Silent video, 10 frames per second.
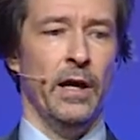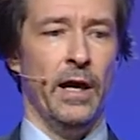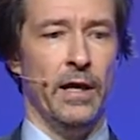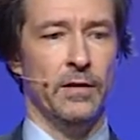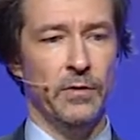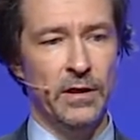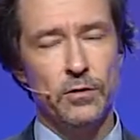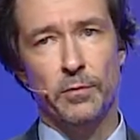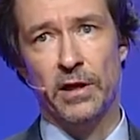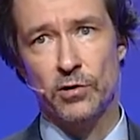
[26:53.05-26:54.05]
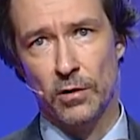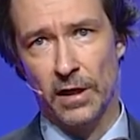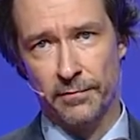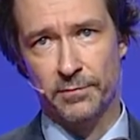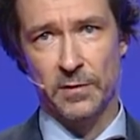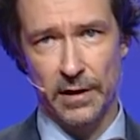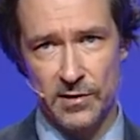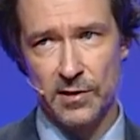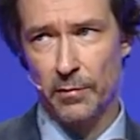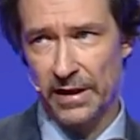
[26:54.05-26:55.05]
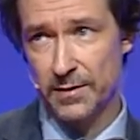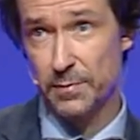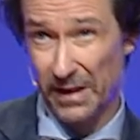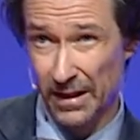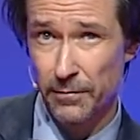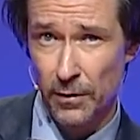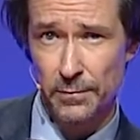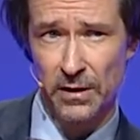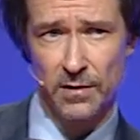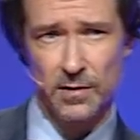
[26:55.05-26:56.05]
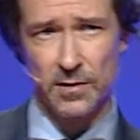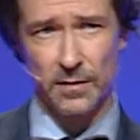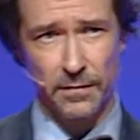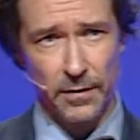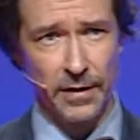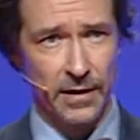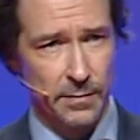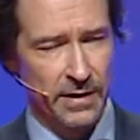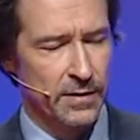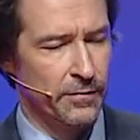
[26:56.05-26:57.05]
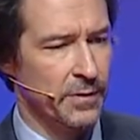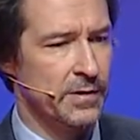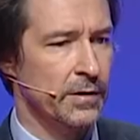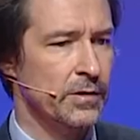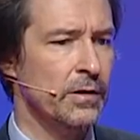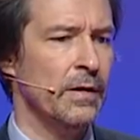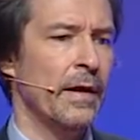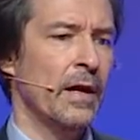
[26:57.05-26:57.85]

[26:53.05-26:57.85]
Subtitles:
and we need to make sure that there's somebody paying for it because it's a very expensive procedure.